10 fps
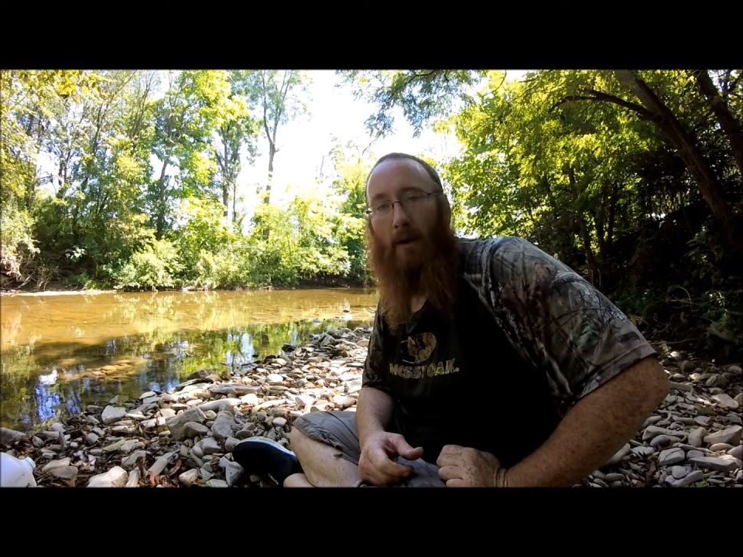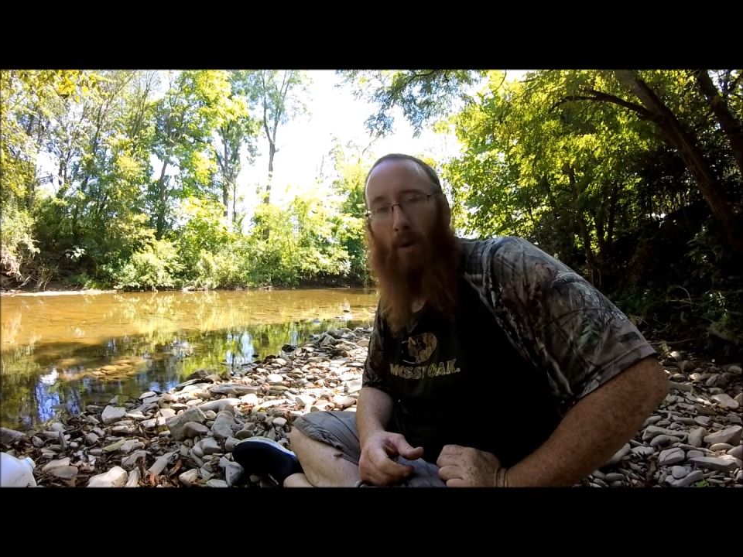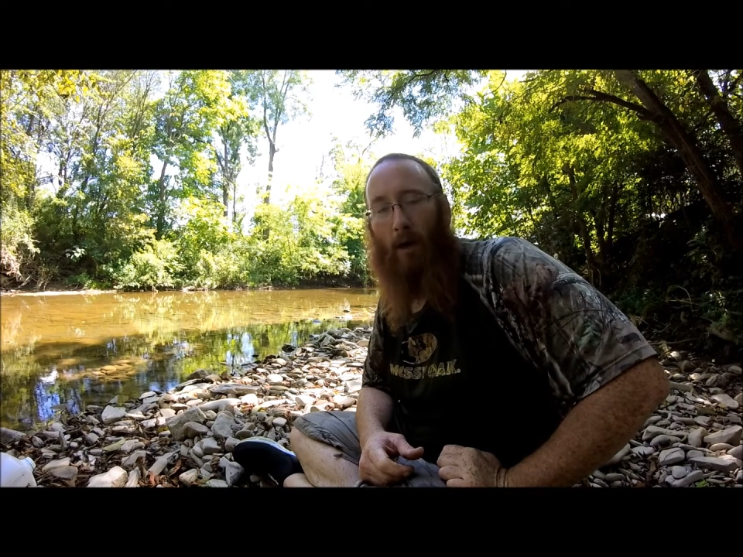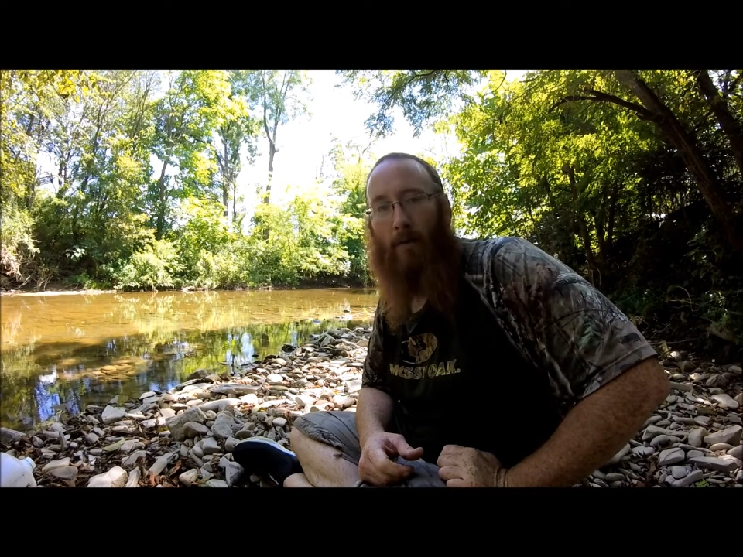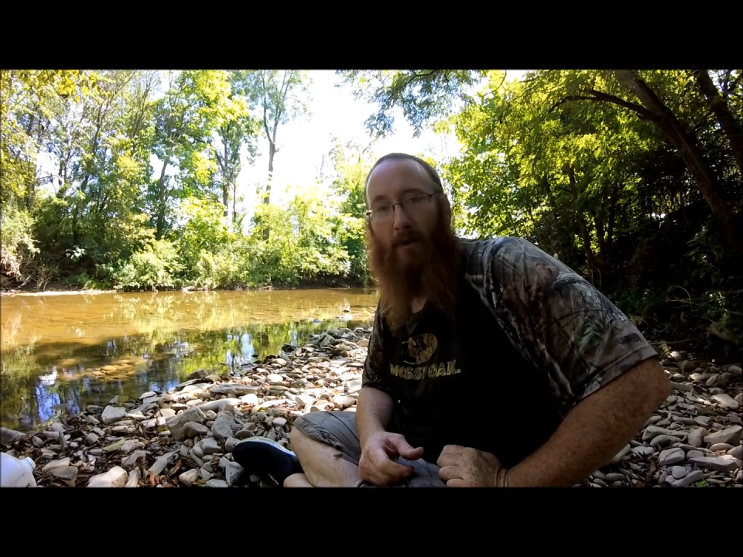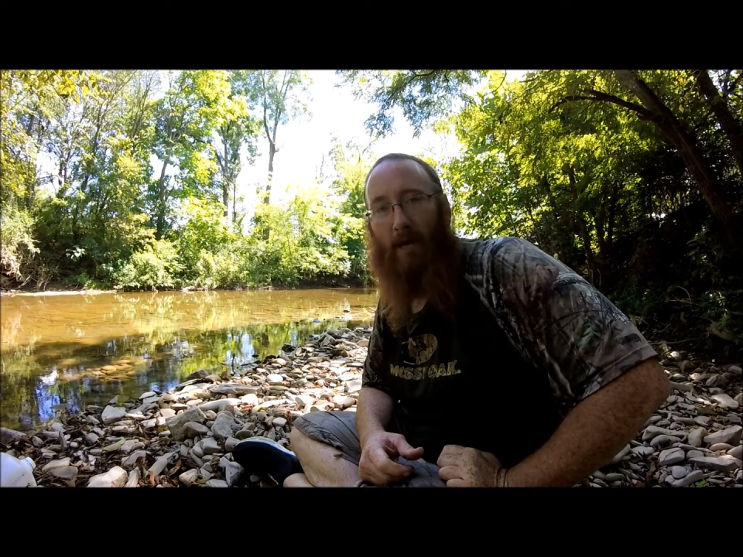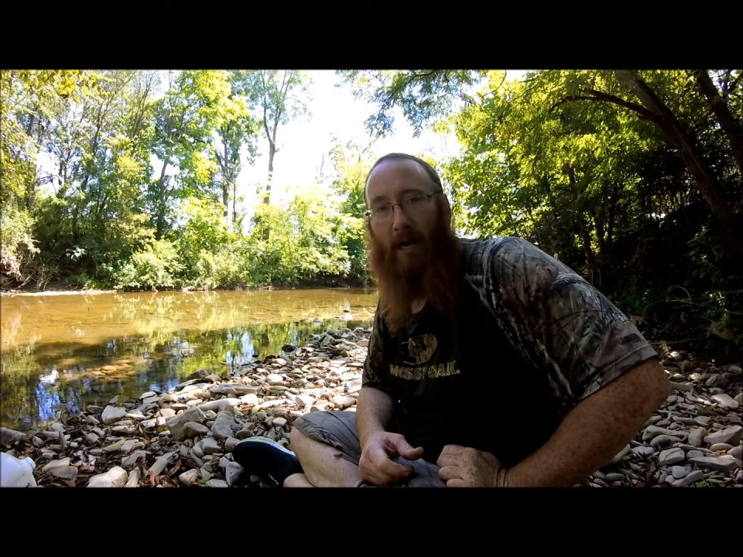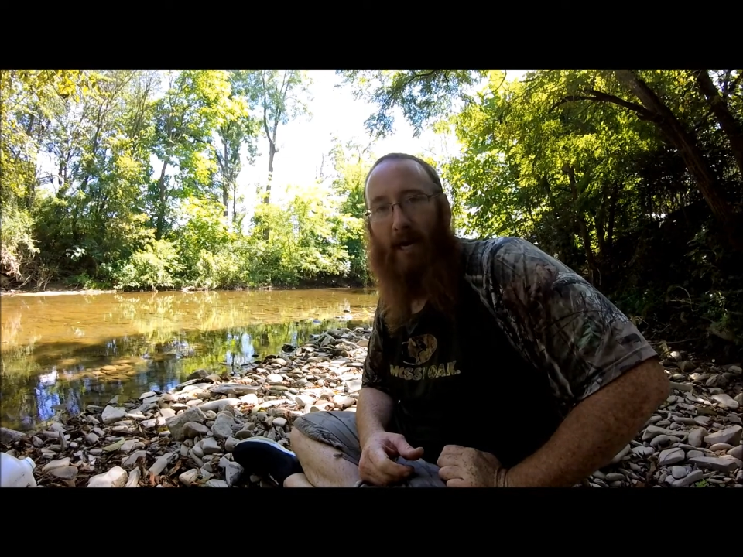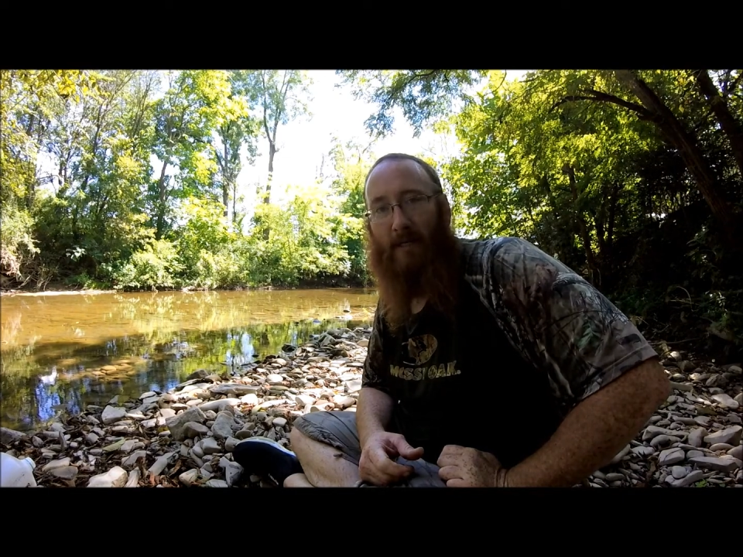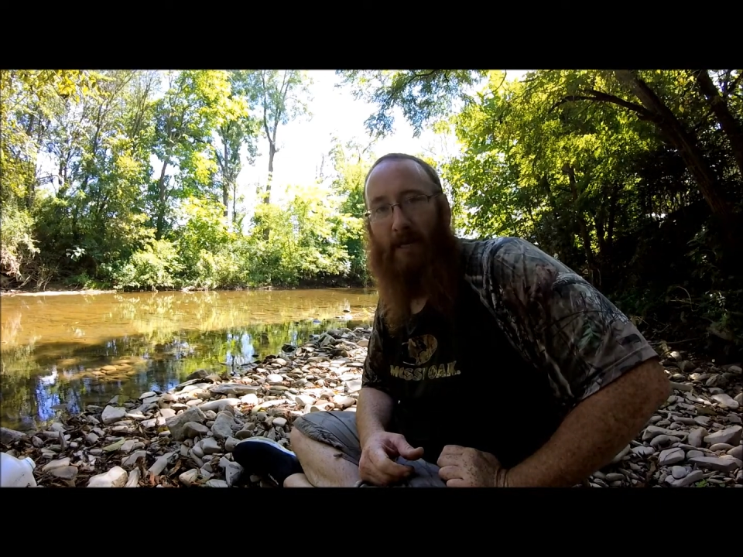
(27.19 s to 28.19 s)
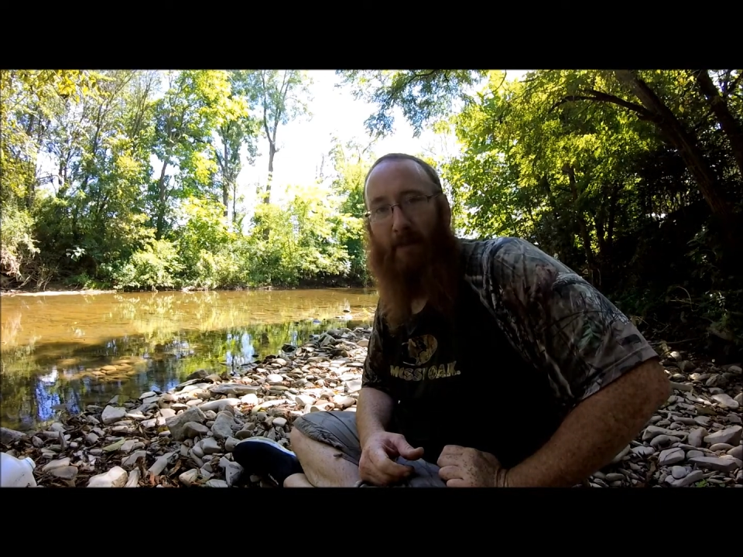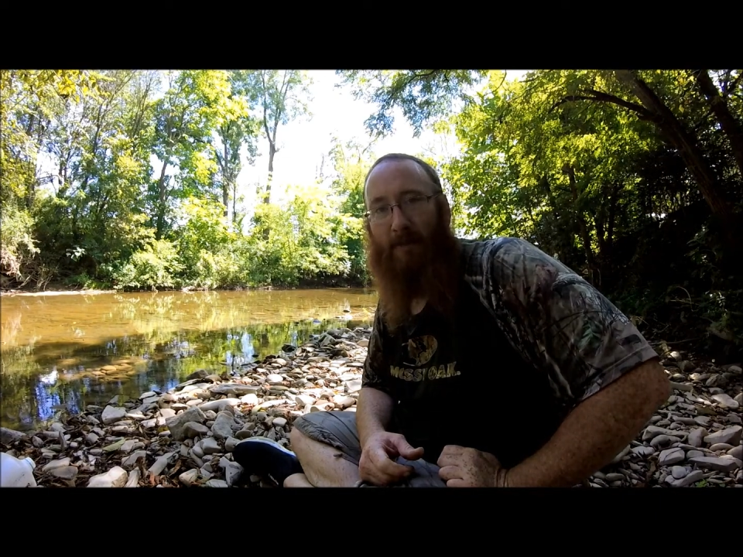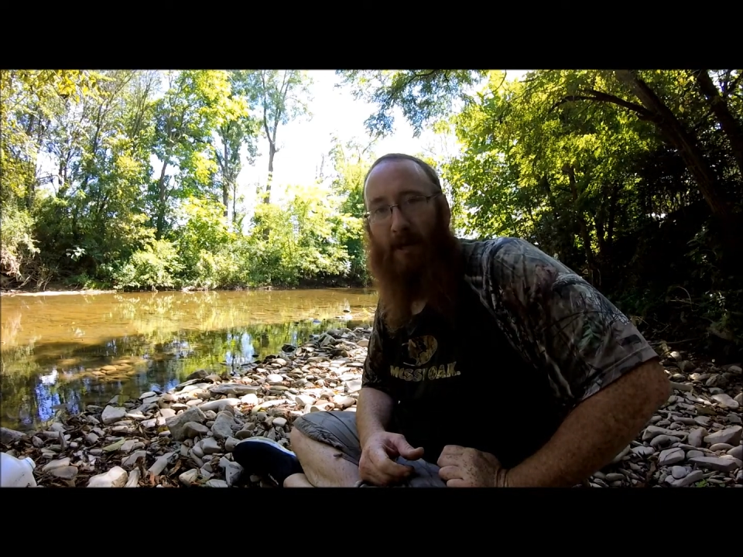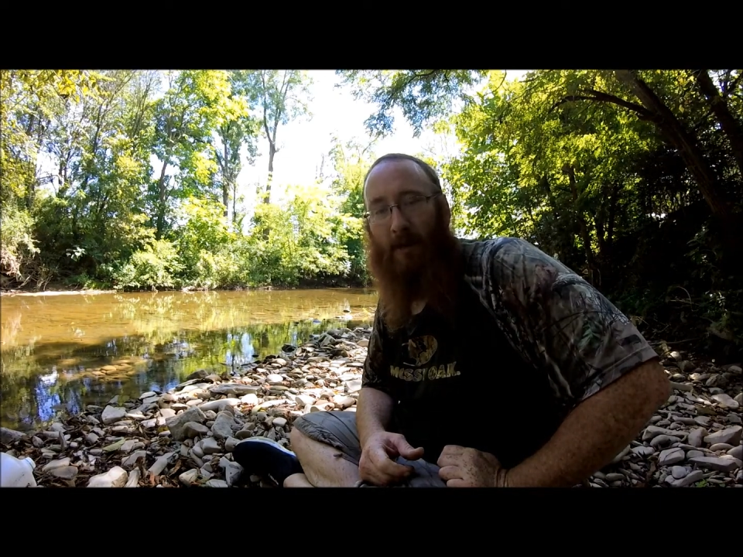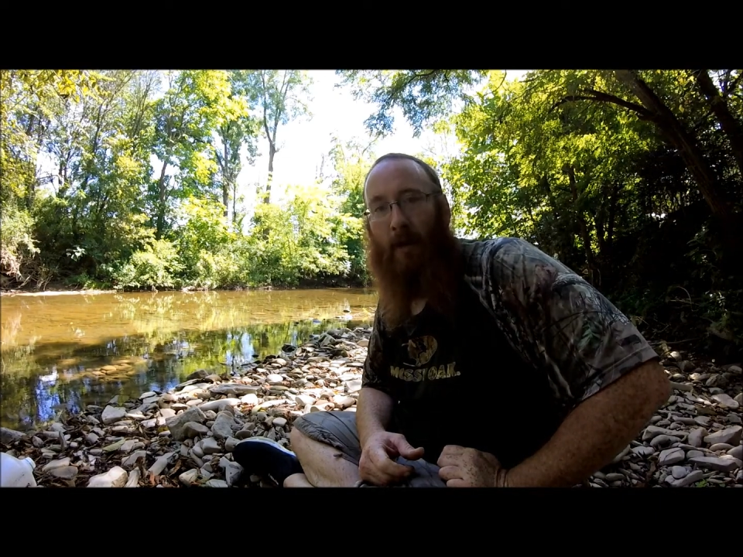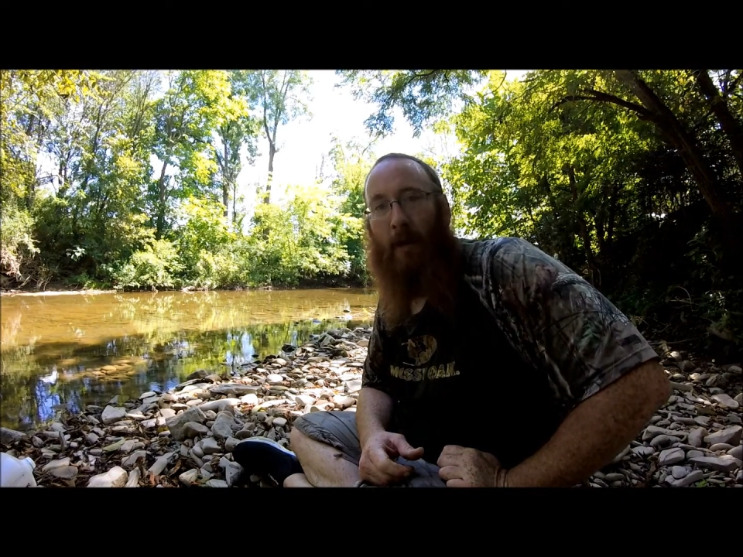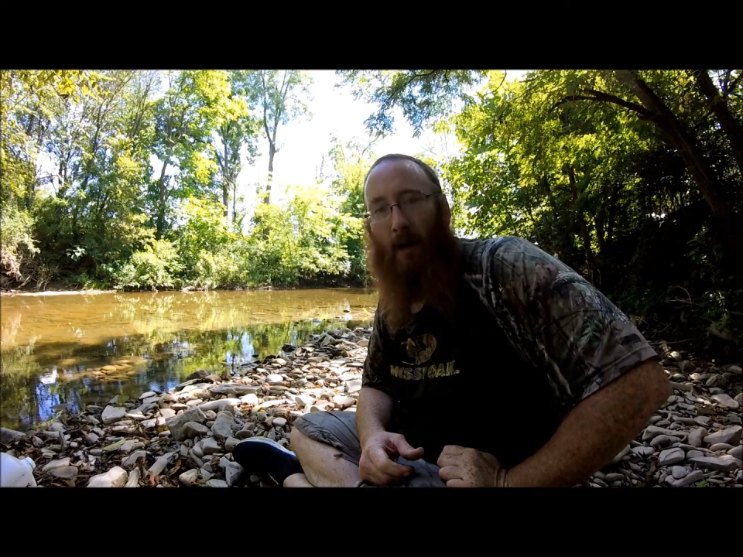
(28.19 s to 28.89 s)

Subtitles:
welcome to today's episode